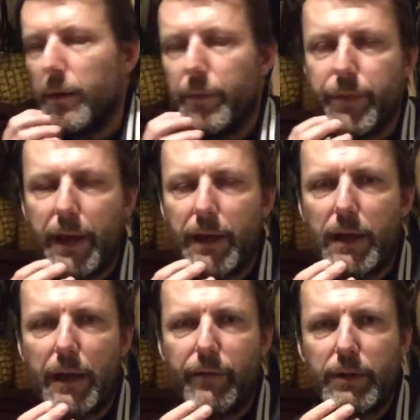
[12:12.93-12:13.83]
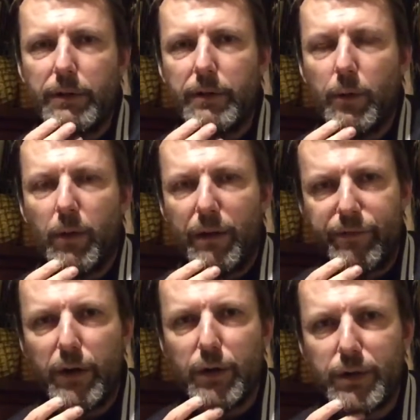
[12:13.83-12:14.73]
They can have it, or have
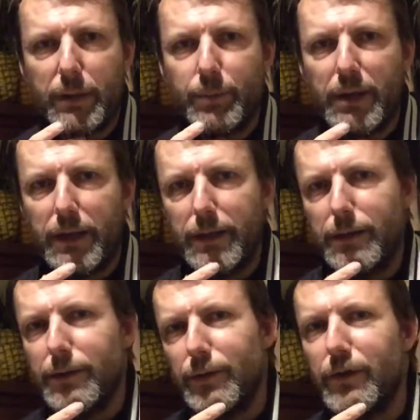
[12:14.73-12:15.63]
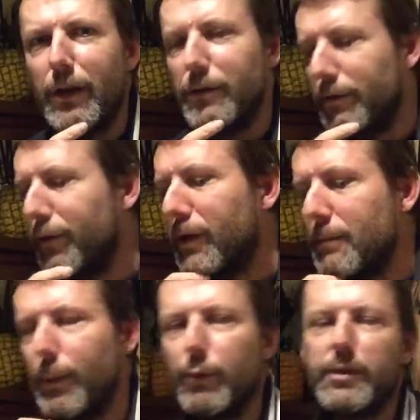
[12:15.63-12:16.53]
first dibs at it. So they
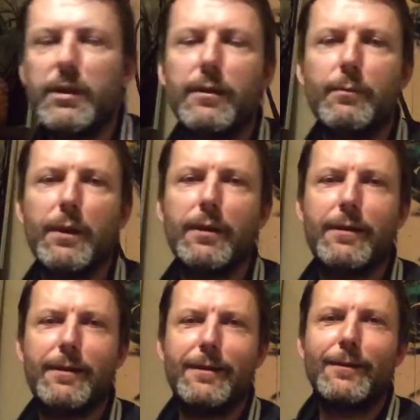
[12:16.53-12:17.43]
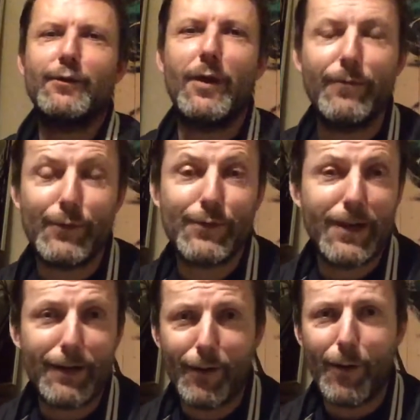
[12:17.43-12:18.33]
fucking bullshitted me, because I even
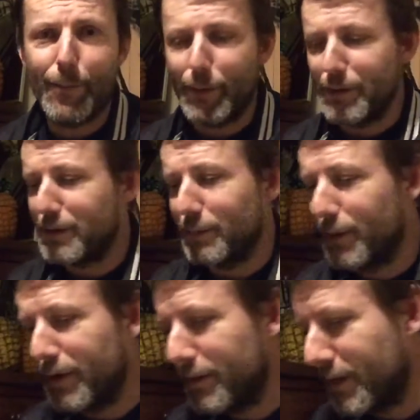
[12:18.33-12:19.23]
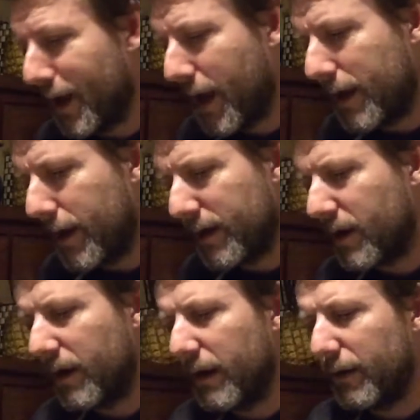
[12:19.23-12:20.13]
said, like, I'll bung you some money, but no, I
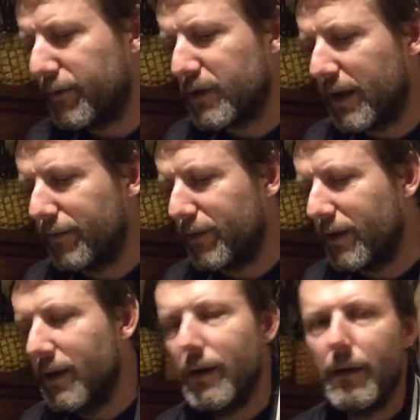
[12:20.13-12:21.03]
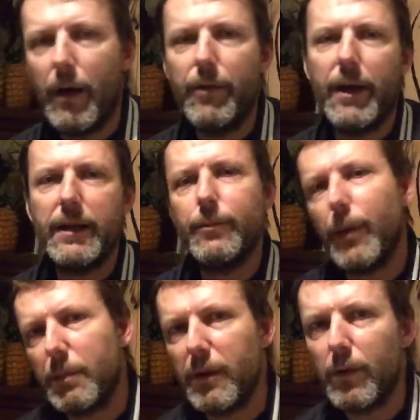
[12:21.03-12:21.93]
can't, health and safety. And then he
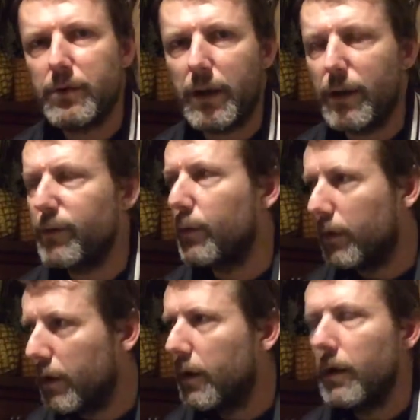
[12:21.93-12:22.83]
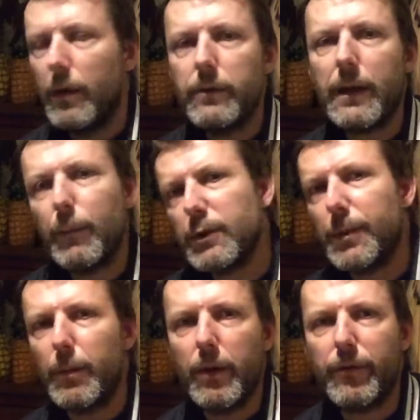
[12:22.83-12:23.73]
probably looked at it and thought, that must
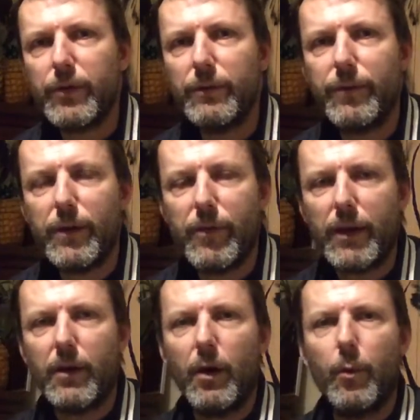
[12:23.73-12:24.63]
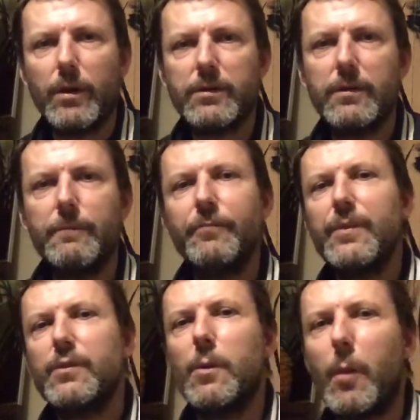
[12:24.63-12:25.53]
be worth something if that guy wants it.
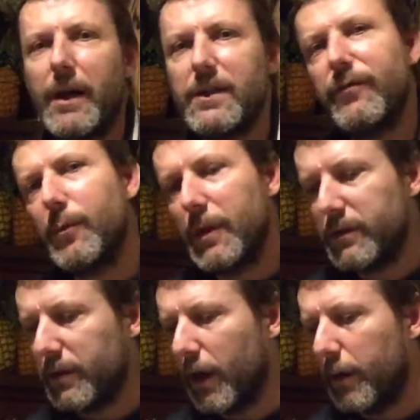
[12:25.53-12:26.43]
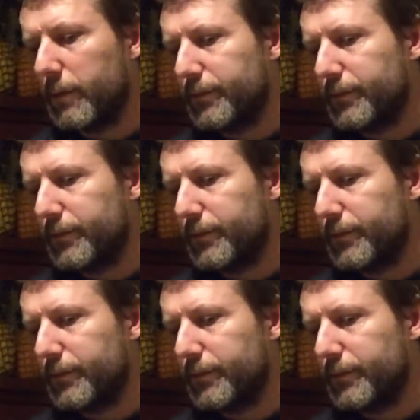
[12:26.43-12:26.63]
So he waited for me to go